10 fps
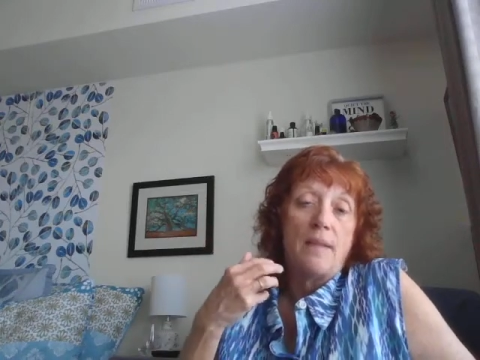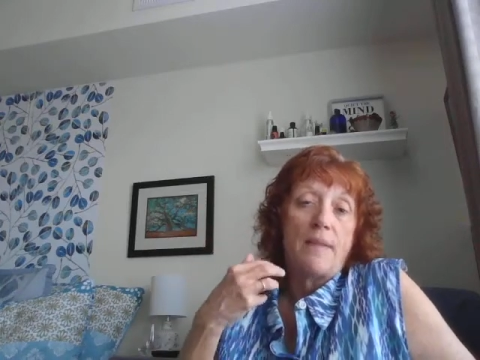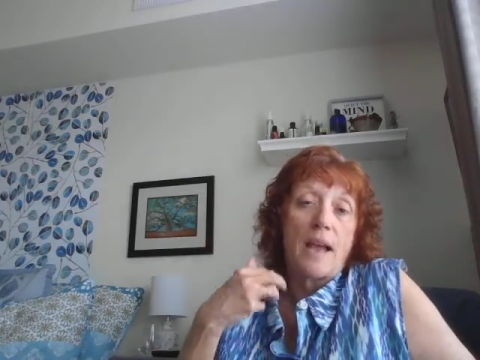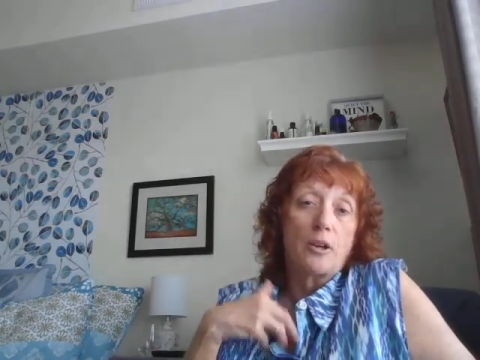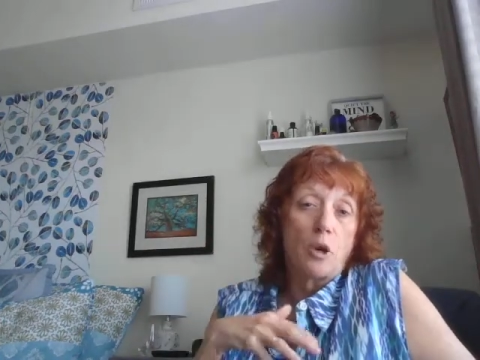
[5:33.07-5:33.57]

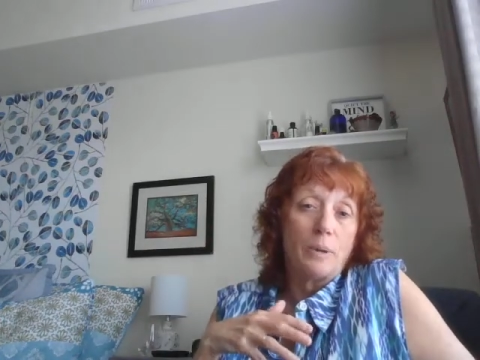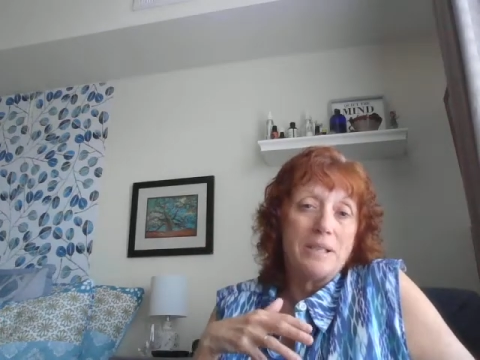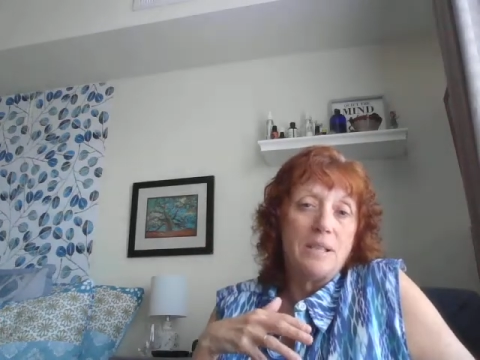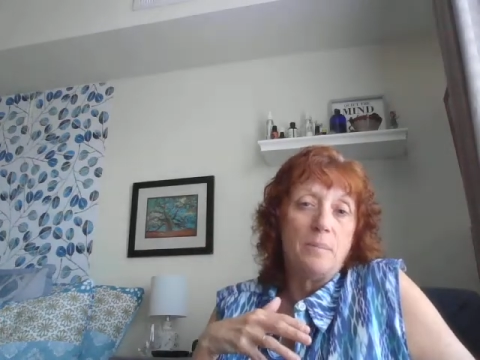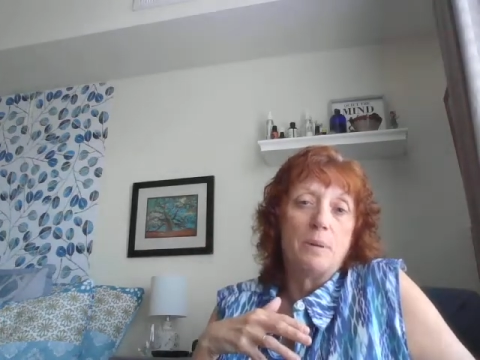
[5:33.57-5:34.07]
that
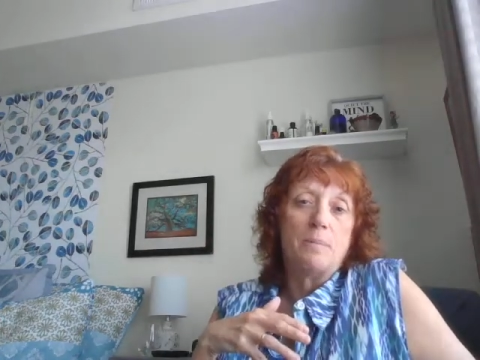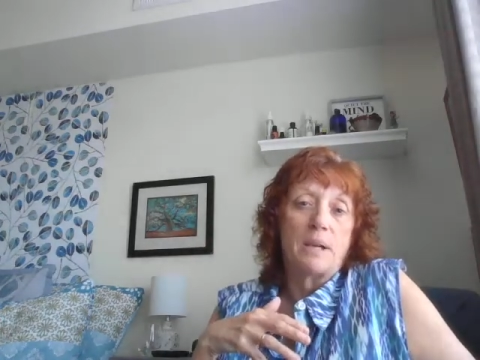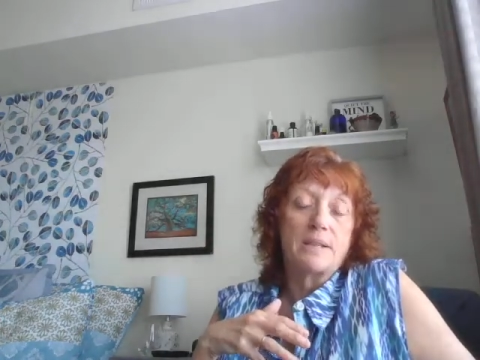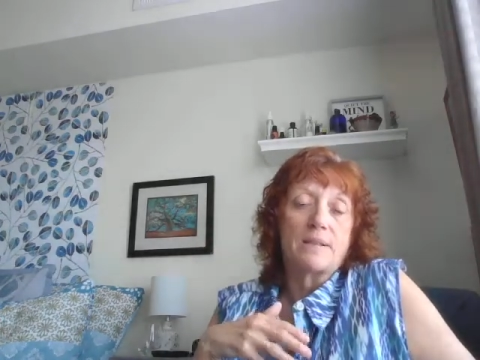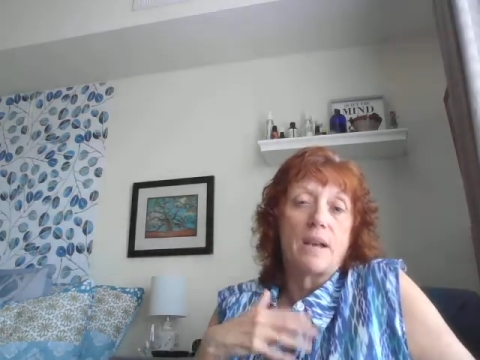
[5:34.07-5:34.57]
going deep in
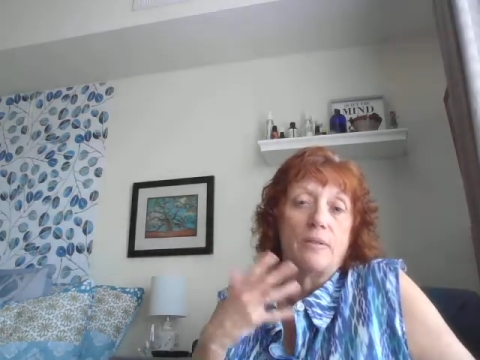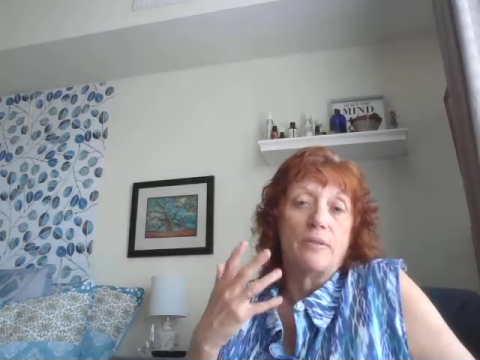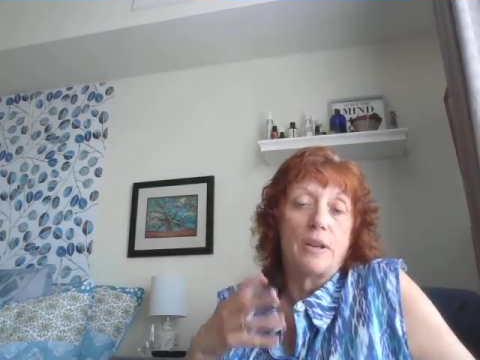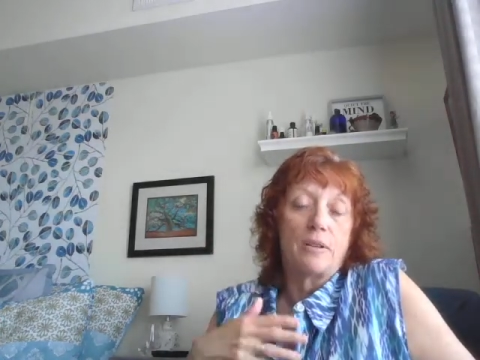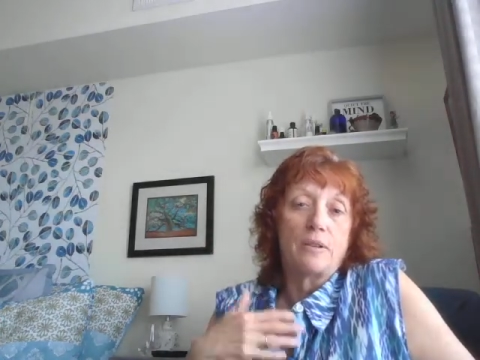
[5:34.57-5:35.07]
myself
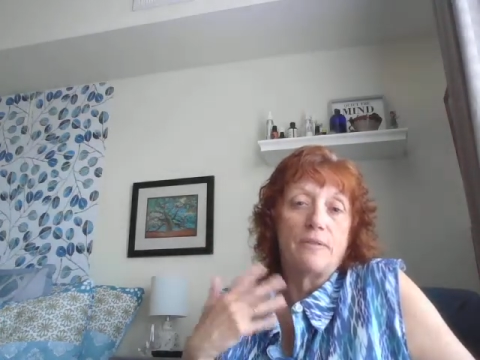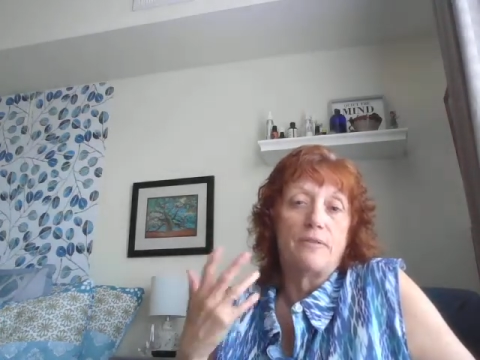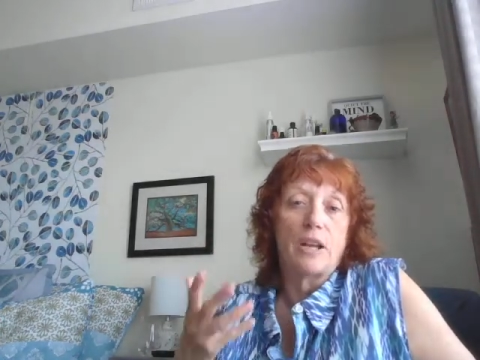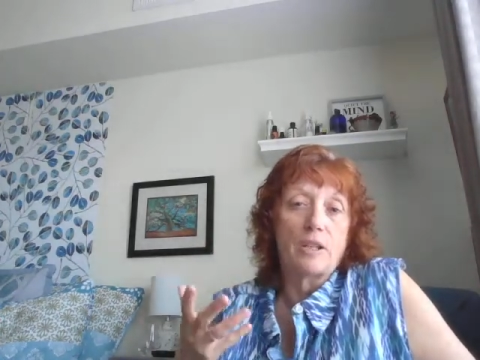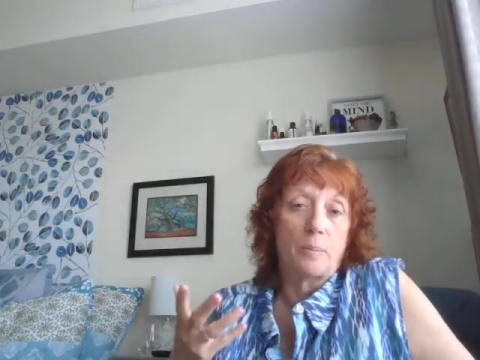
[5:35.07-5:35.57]
and
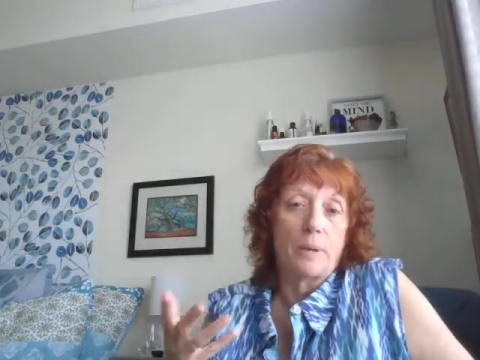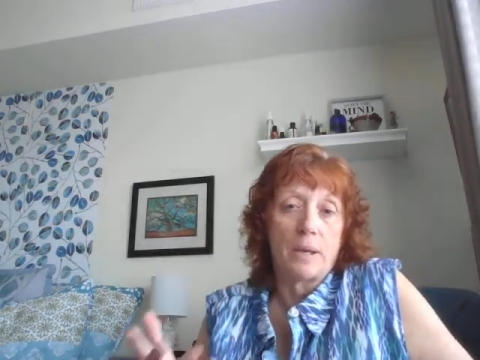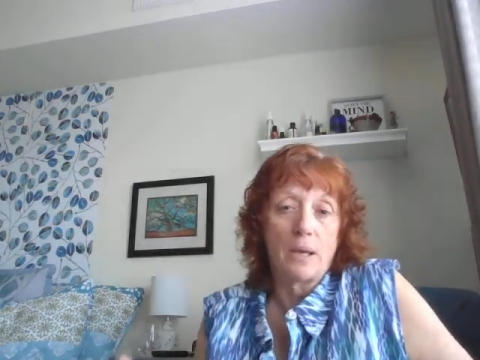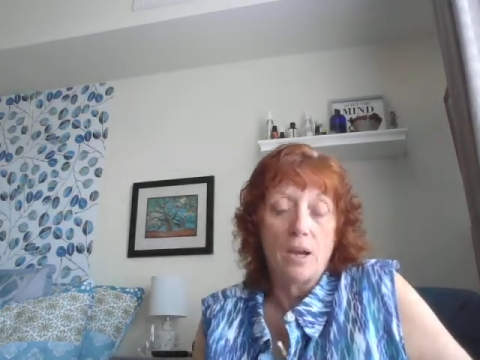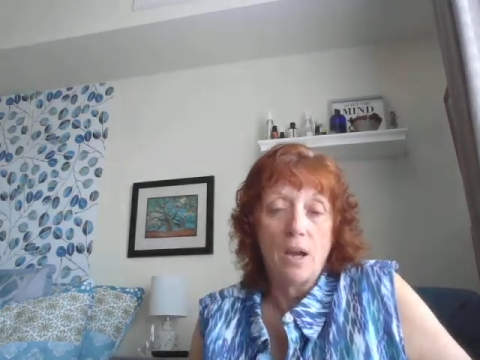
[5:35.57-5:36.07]

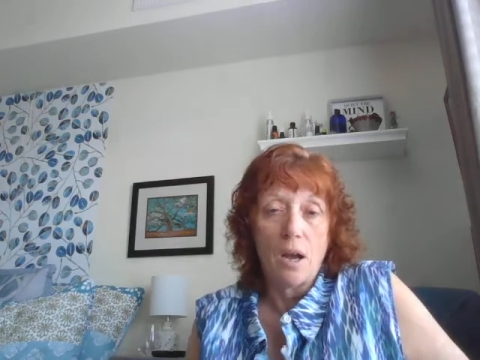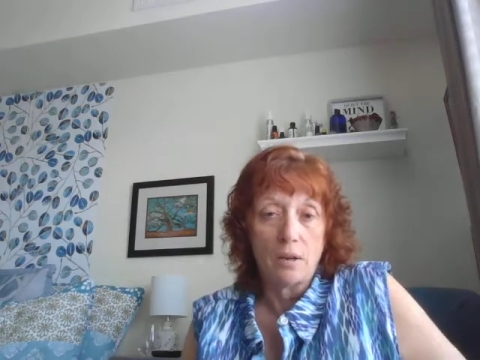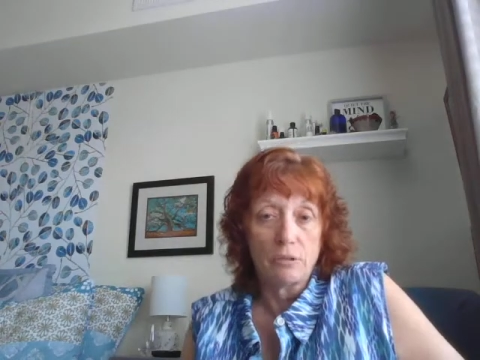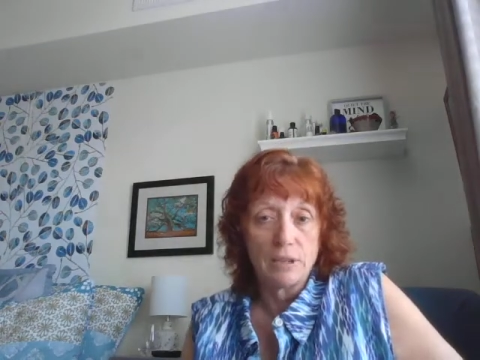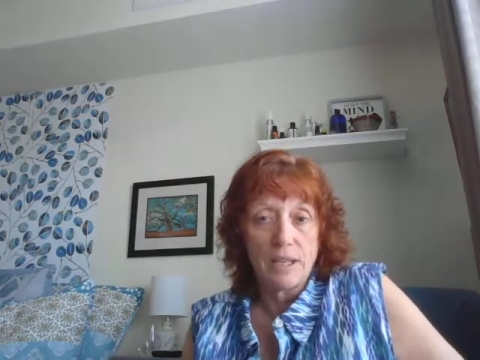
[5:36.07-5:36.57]
developing
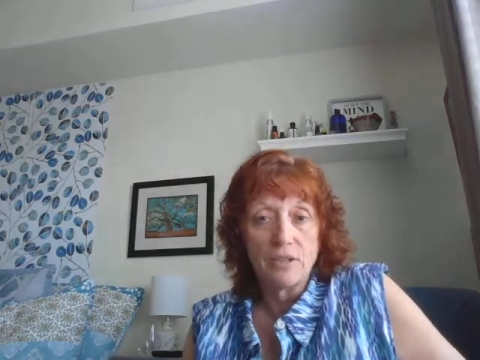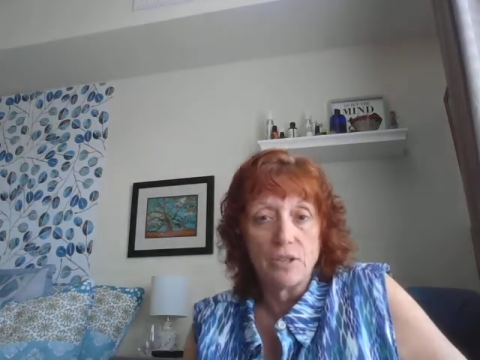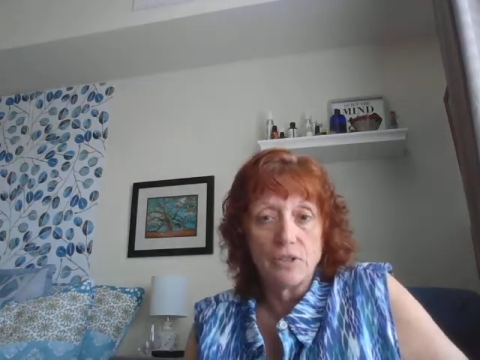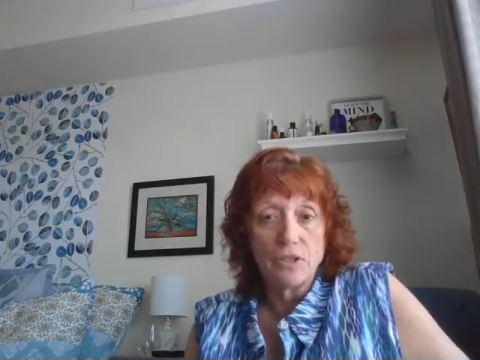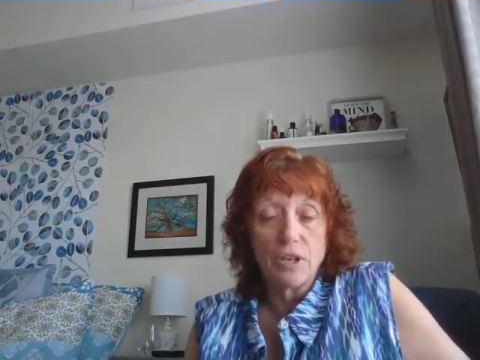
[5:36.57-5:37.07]
a
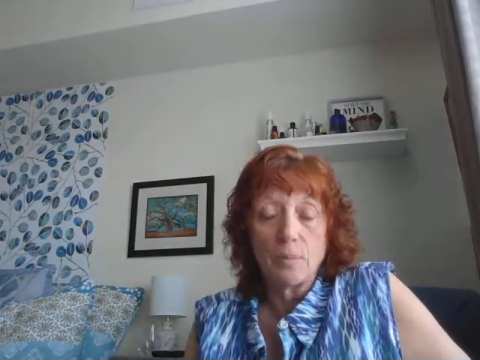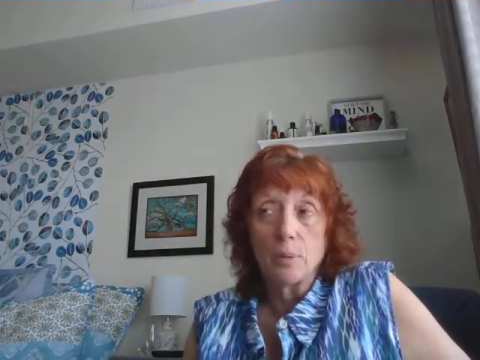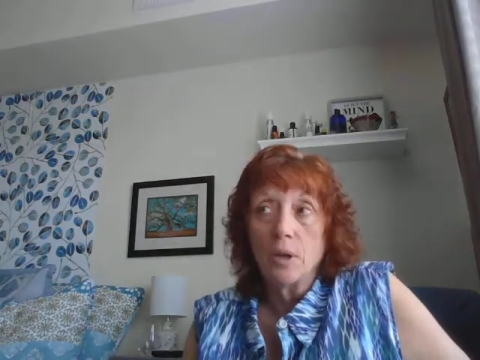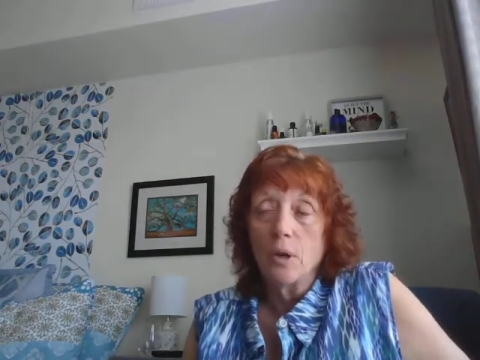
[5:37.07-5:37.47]
relationship